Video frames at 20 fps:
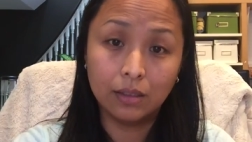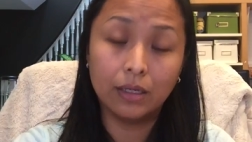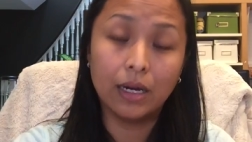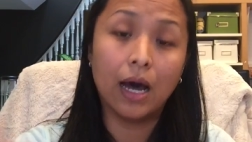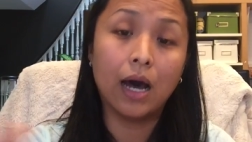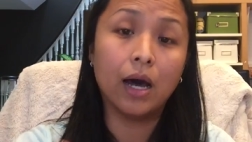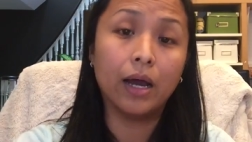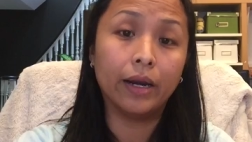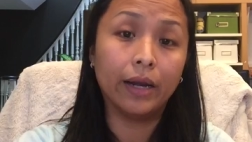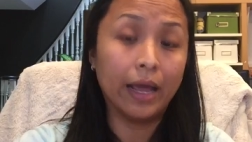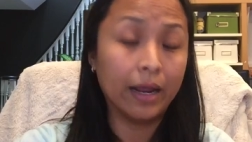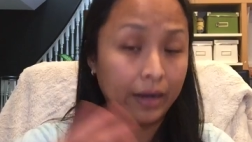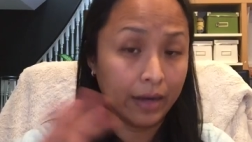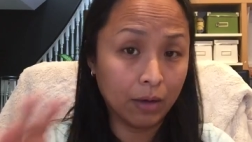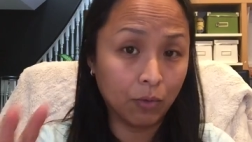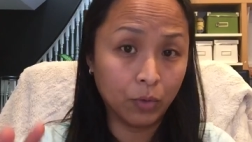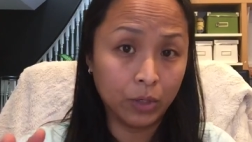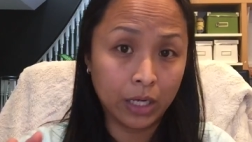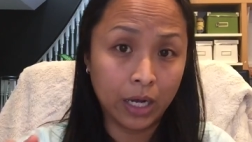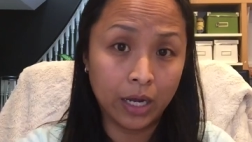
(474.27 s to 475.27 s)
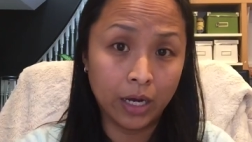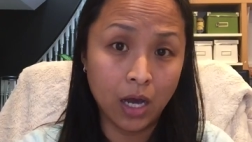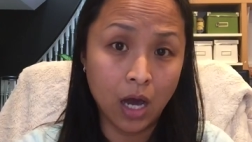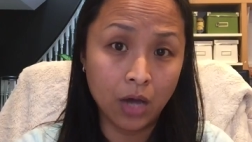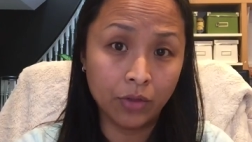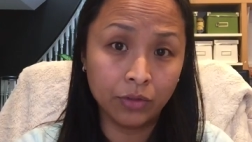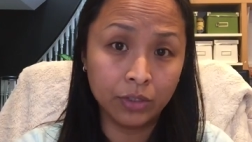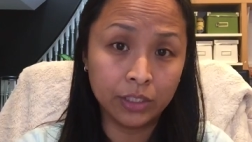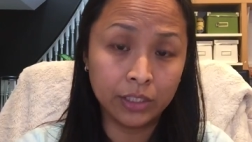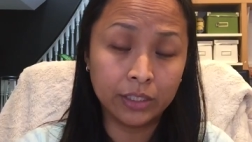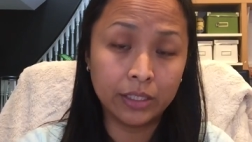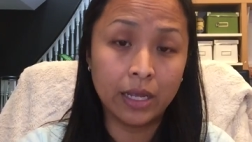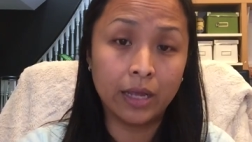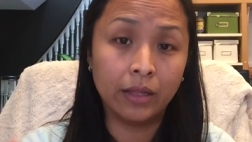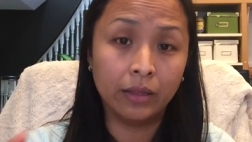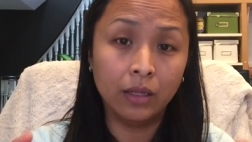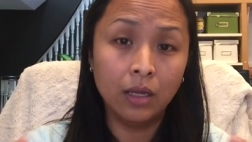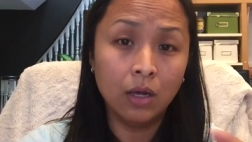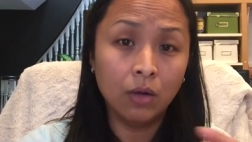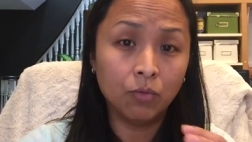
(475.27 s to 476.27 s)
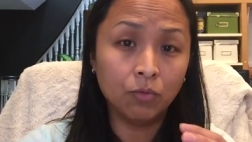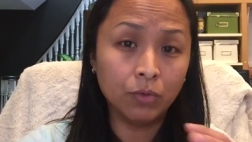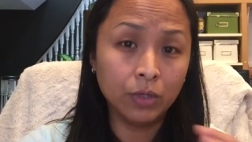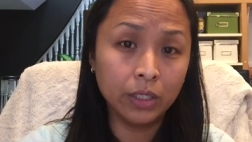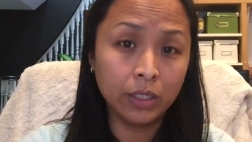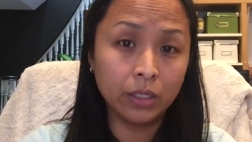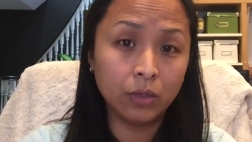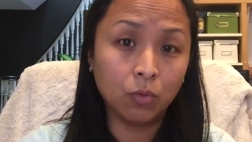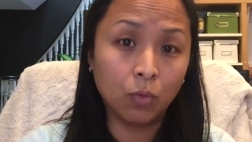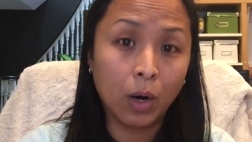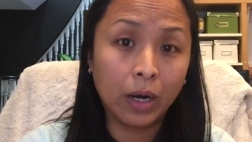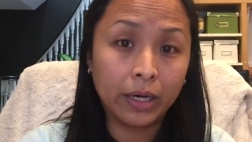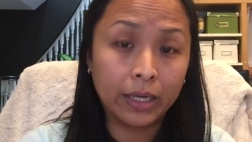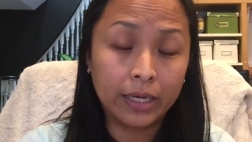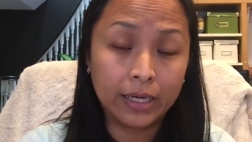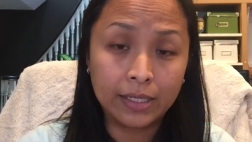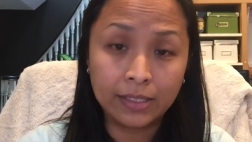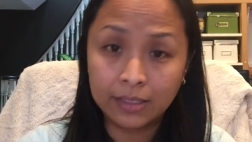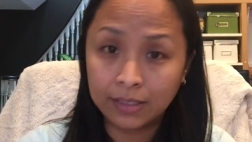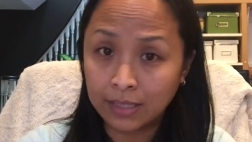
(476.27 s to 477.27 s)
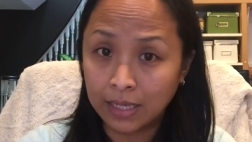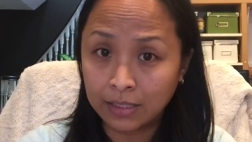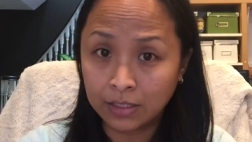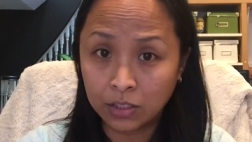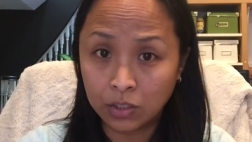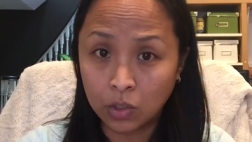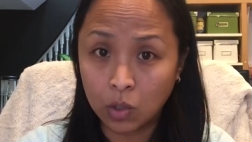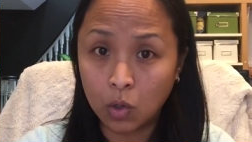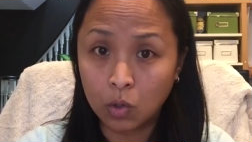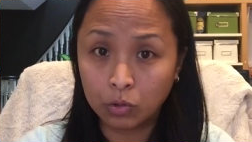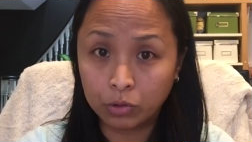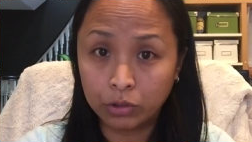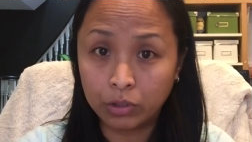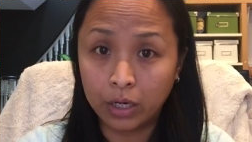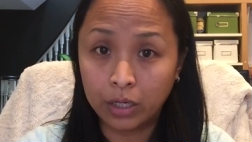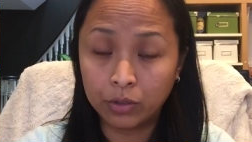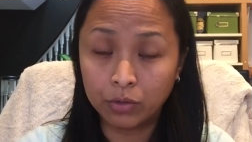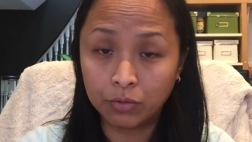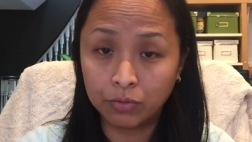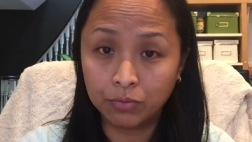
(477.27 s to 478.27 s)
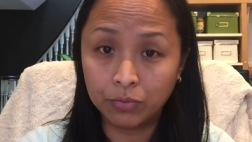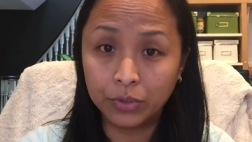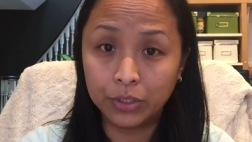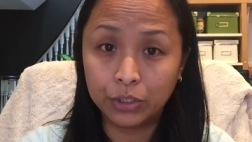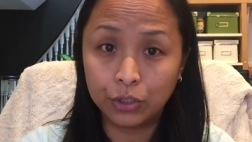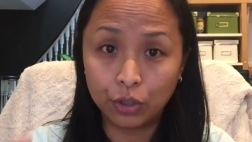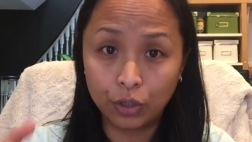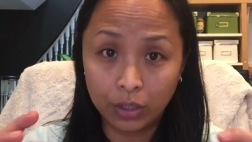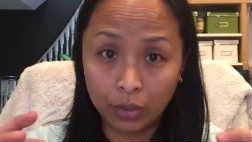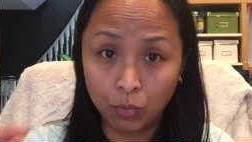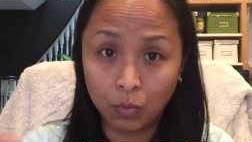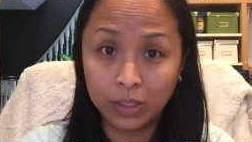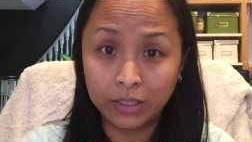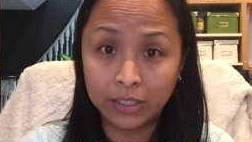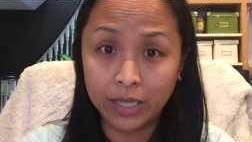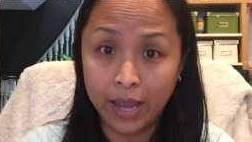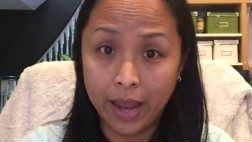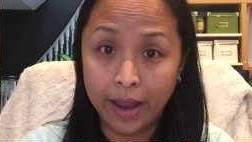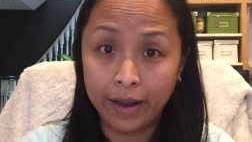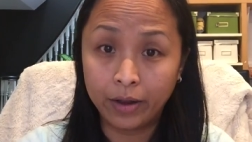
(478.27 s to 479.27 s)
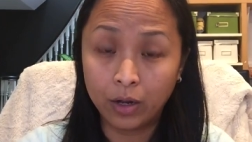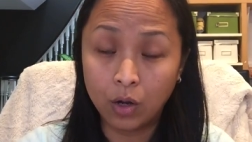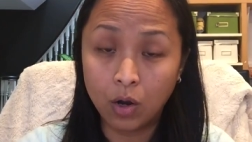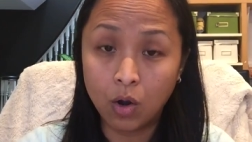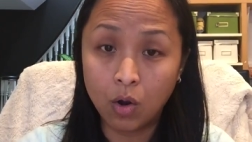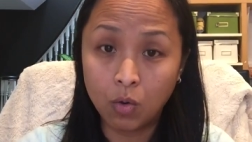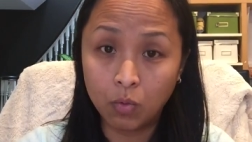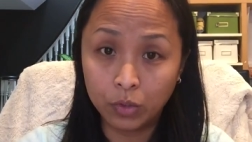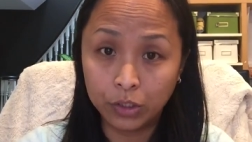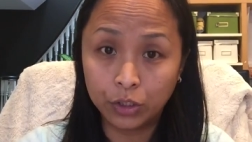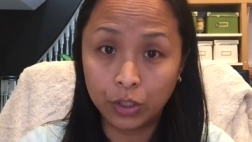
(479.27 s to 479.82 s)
And then we kind of understand really what it is that soul try to reach and what's the end goal we